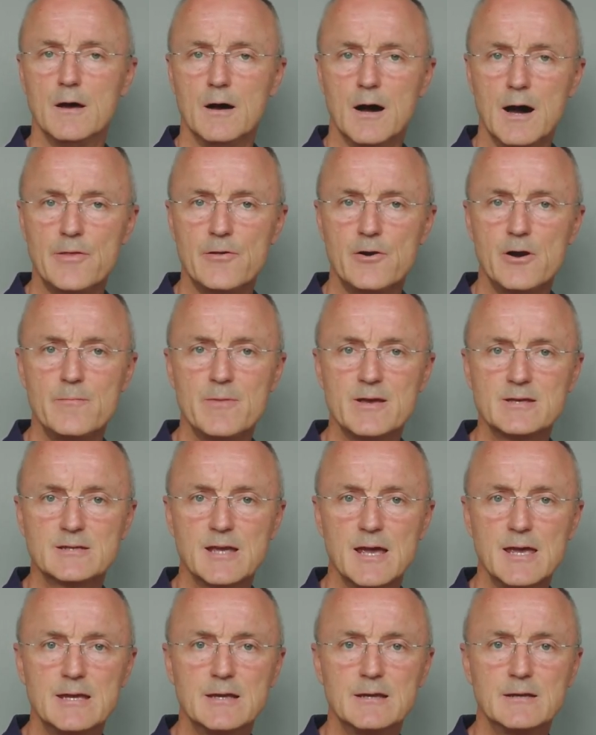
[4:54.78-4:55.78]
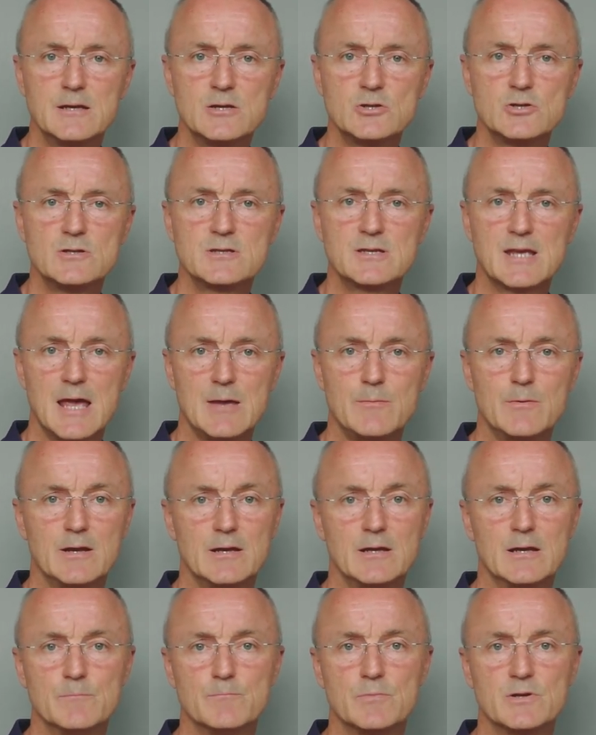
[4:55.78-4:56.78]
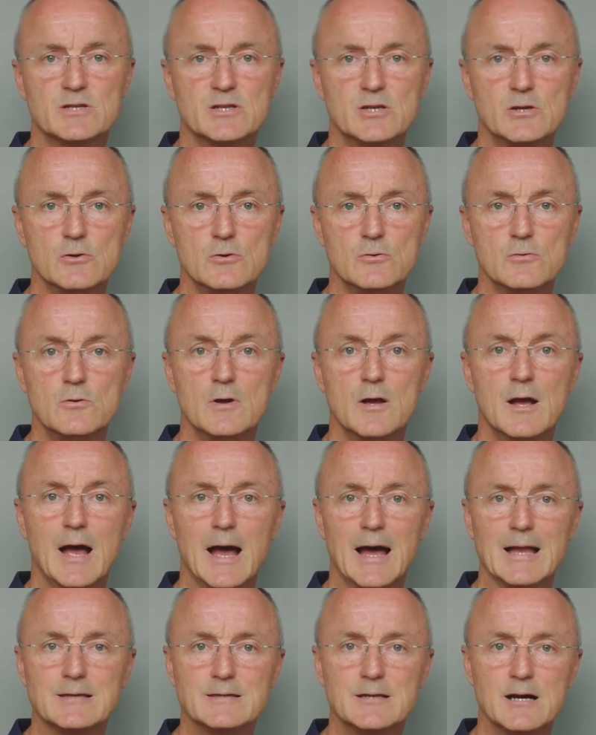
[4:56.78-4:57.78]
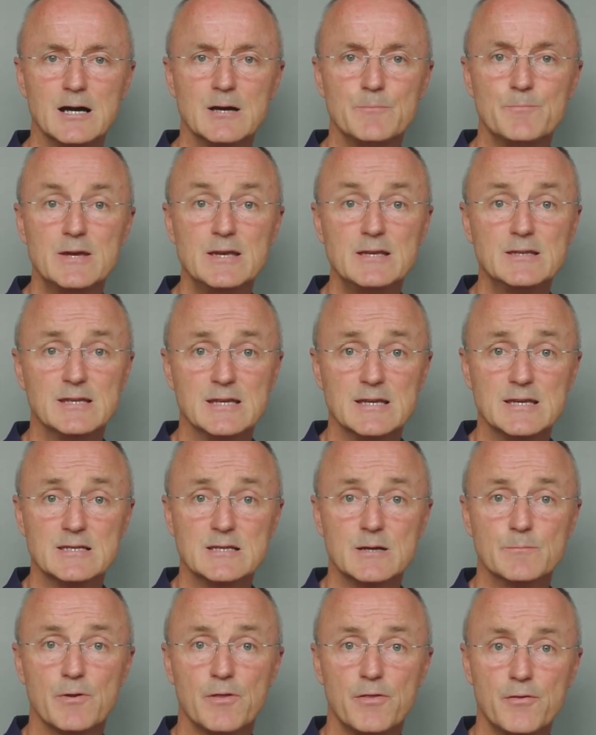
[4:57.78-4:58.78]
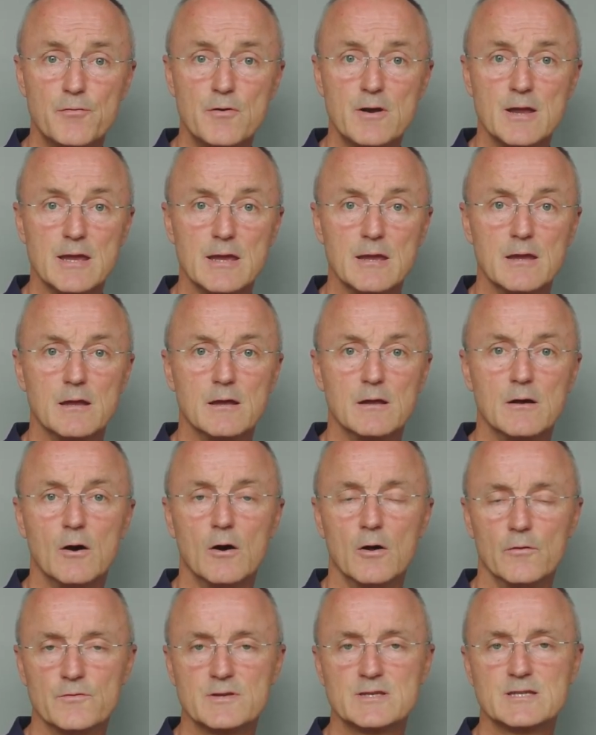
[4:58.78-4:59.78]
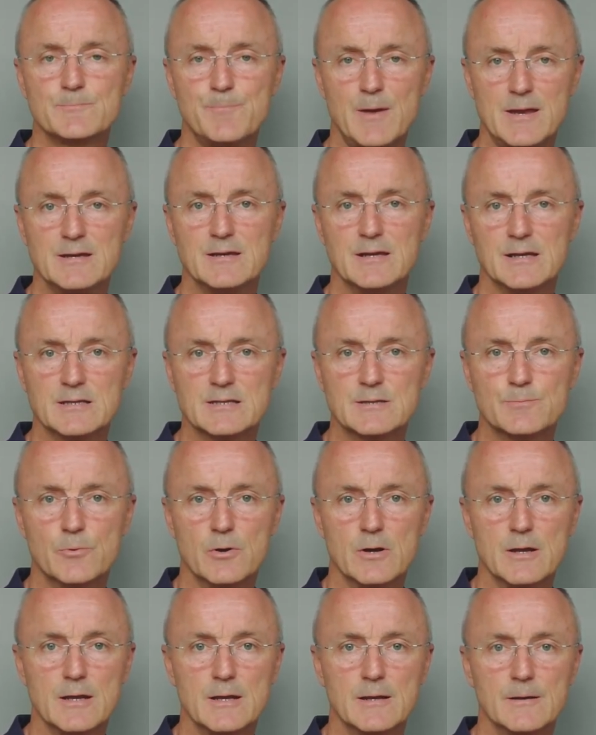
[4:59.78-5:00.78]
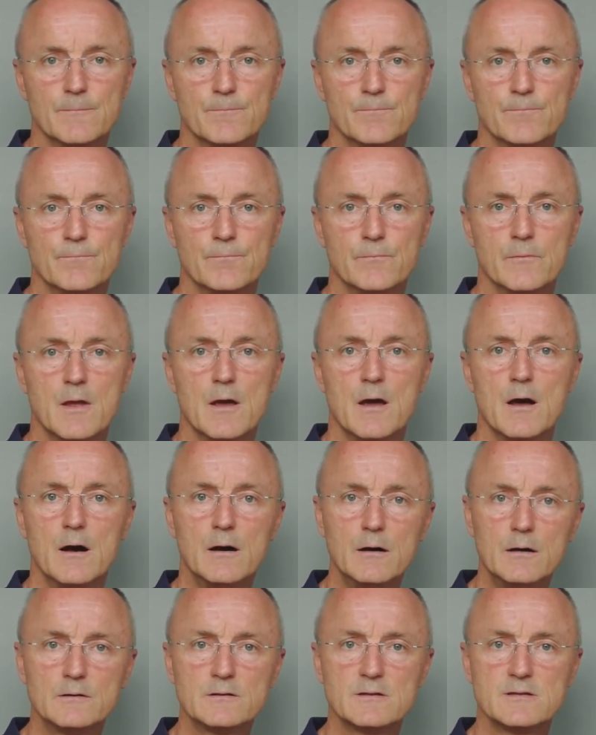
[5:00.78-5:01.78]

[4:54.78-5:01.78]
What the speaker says: Other MSK conditions came in at number 2 and diabetes number 3 on the spending spree. heart